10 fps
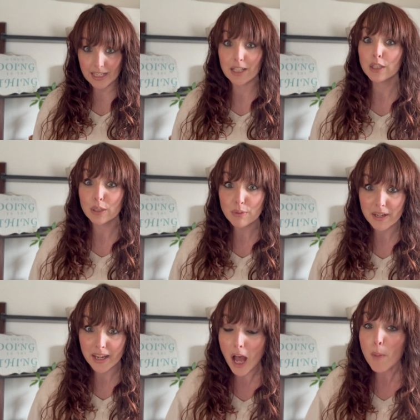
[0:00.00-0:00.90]

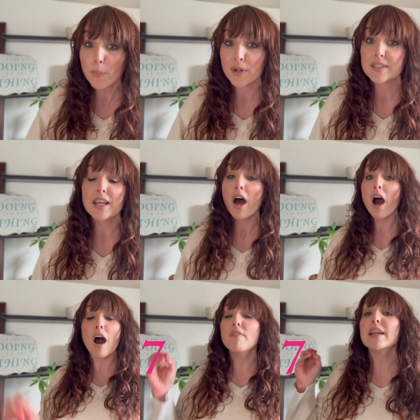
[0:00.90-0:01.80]
including upwards
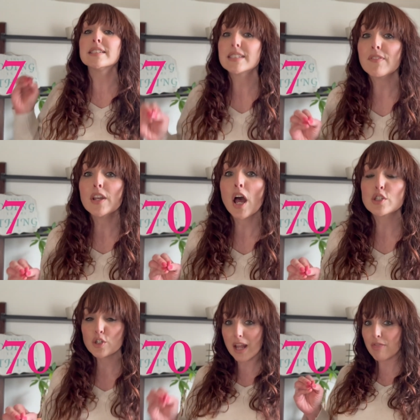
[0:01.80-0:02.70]
of a
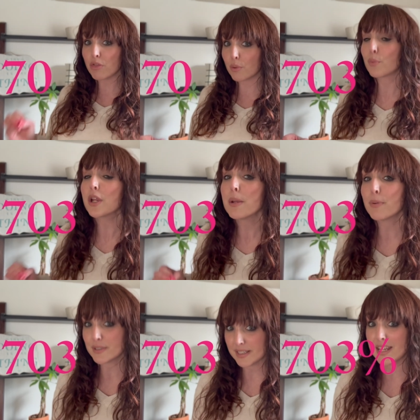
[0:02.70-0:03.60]

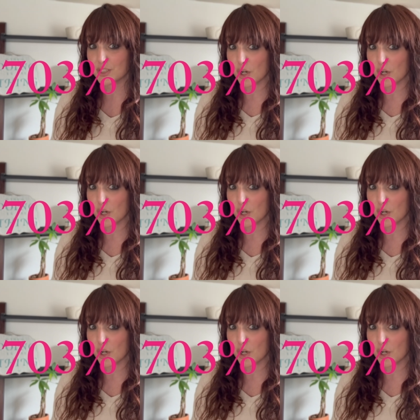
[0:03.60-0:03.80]
703%